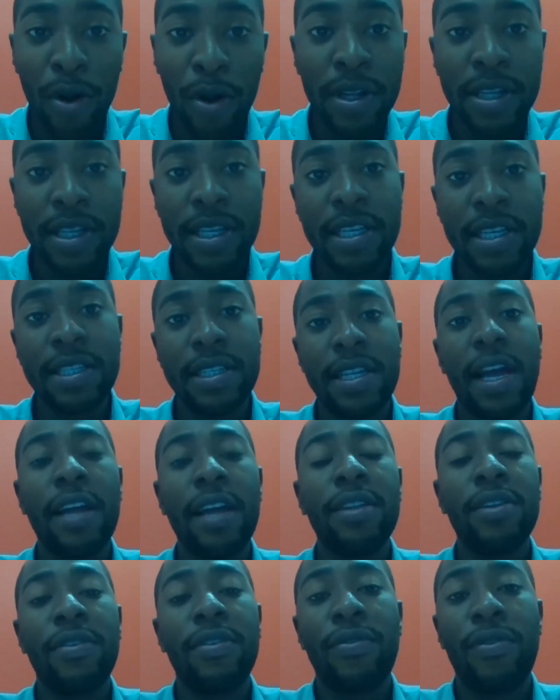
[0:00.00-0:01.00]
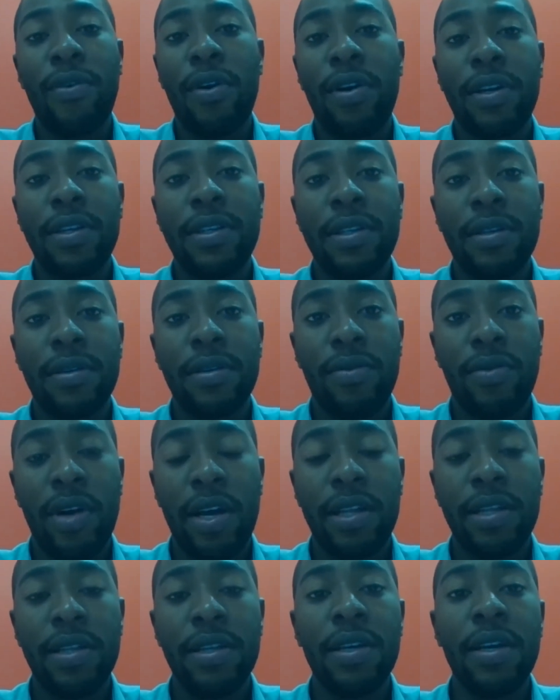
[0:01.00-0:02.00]
on these kind of rocks,
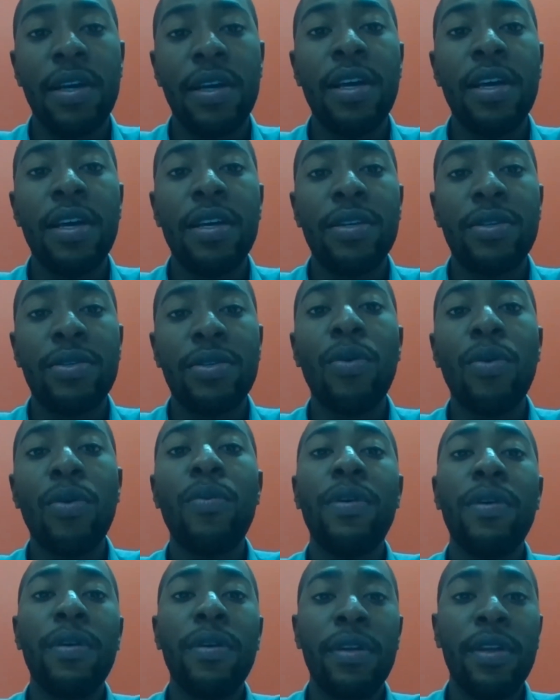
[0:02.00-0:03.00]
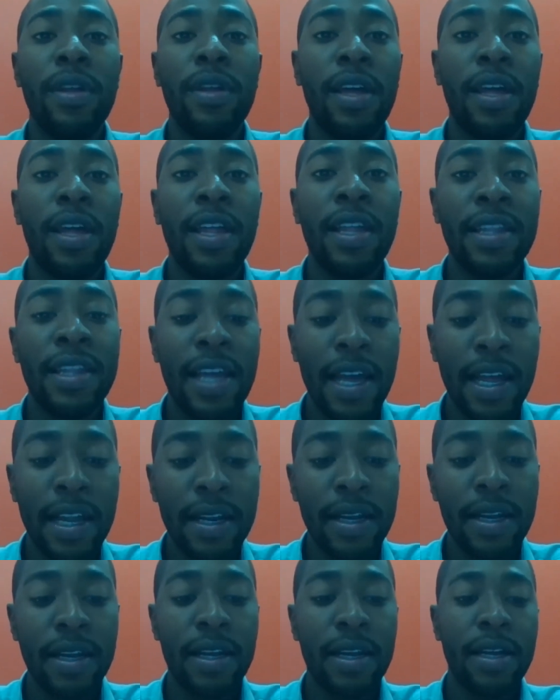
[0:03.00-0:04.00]
right? So we uh,
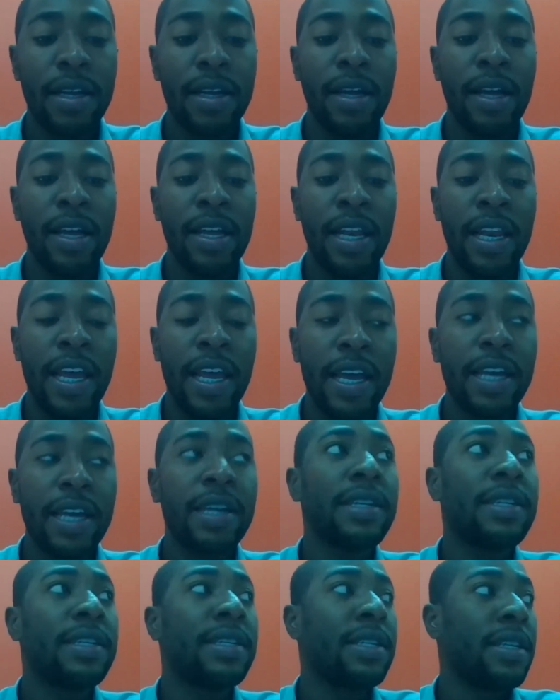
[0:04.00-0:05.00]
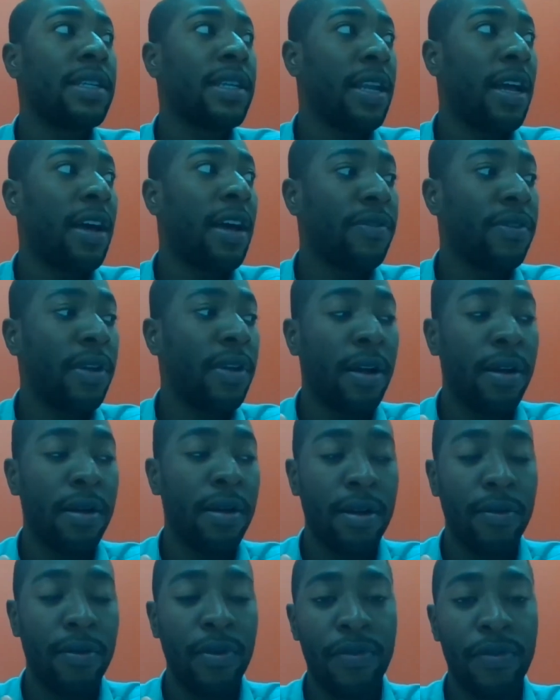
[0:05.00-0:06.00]
and then layers and
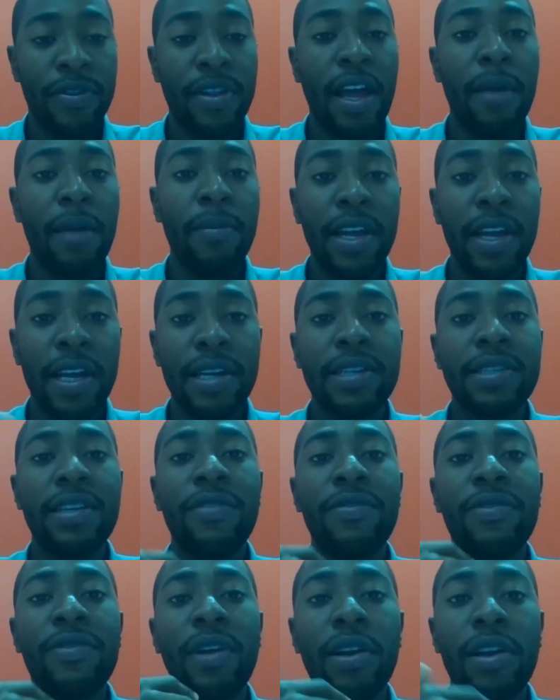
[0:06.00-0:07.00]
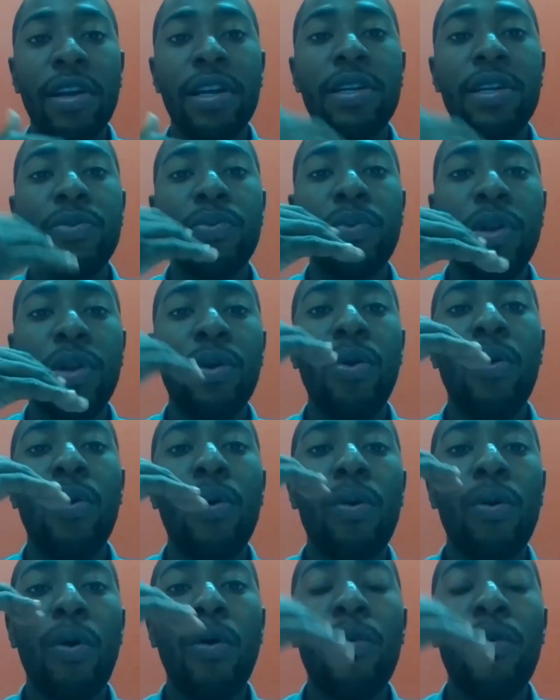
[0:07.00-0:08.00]
after, uh, with time layers after layers
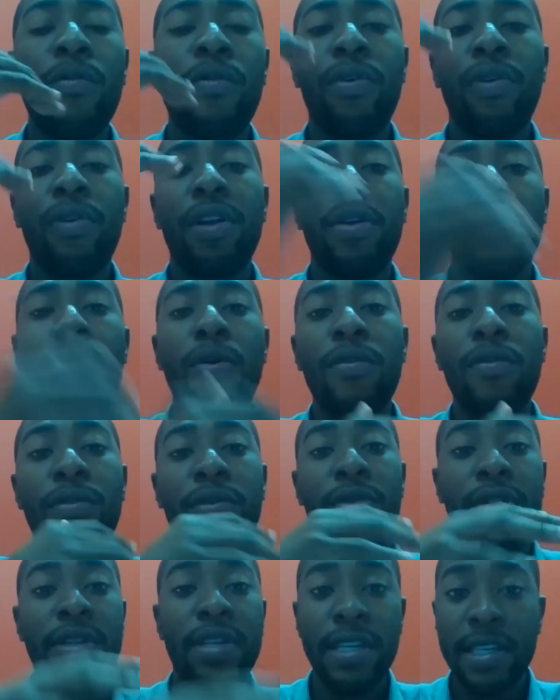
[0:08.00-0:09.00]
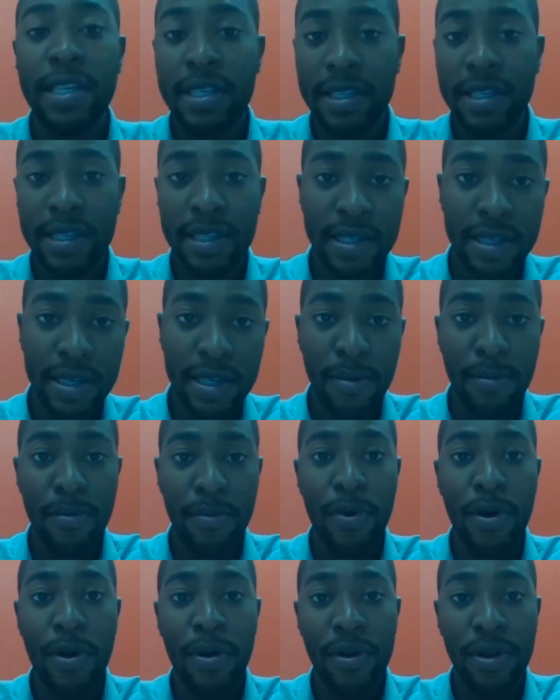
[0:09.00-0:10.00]
will go over and over
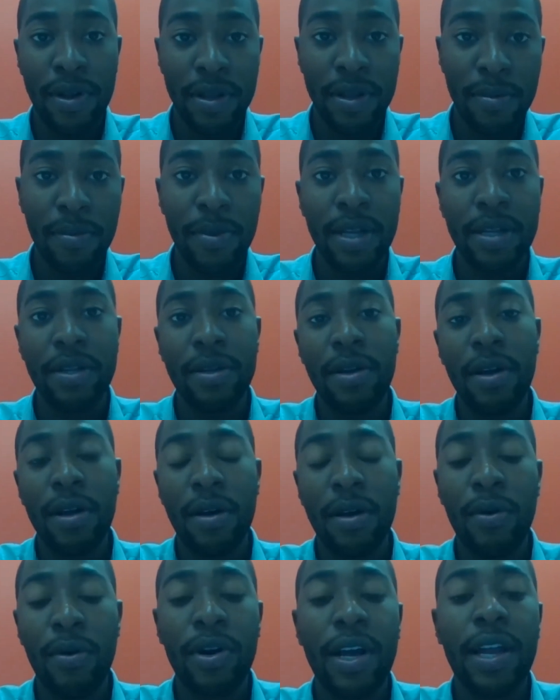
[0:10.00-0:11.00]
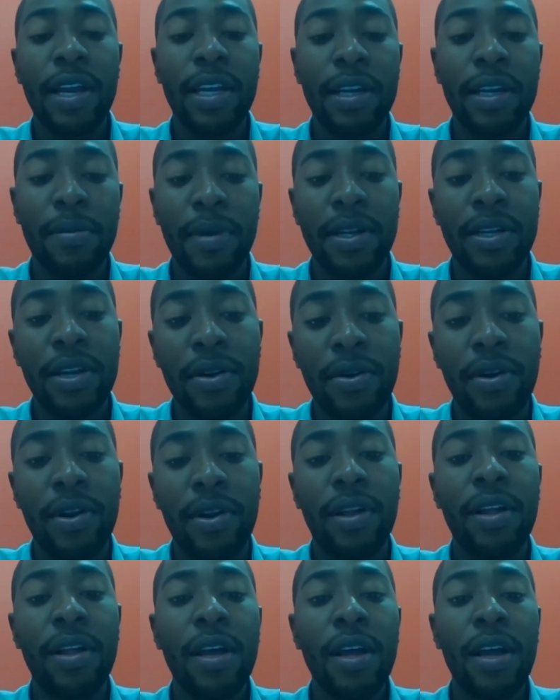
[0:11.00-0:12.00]
this buried mat uh, organic
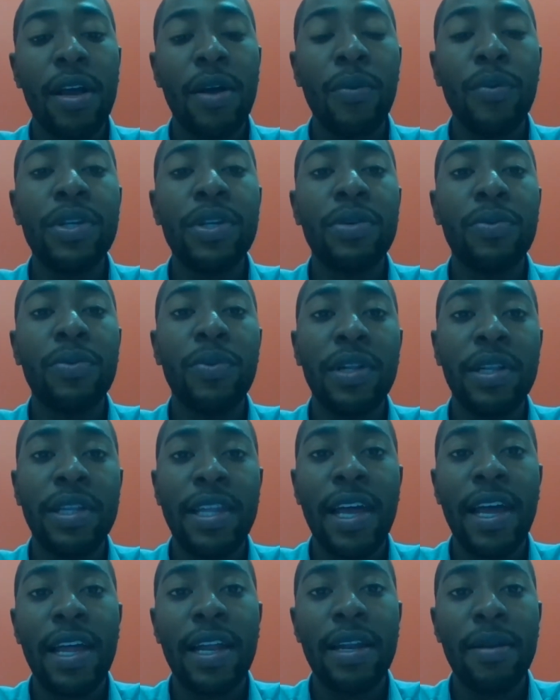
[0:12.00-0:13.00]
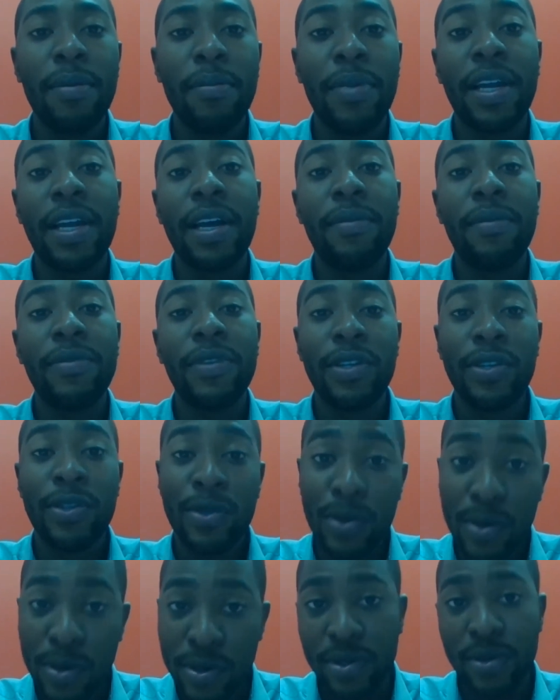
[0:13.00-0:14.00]
material, which will then
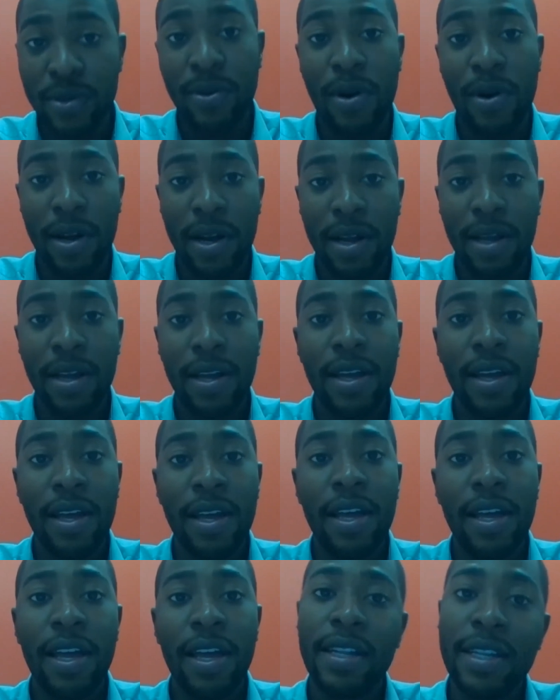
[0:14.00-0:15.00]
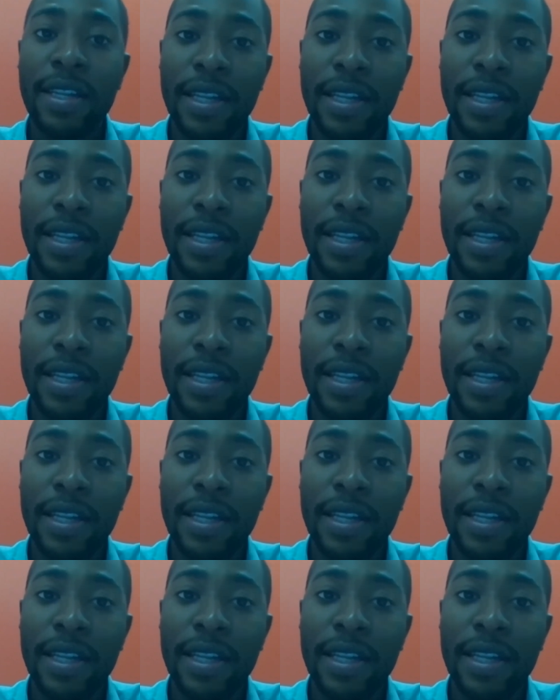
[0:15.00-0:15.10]
become the source rock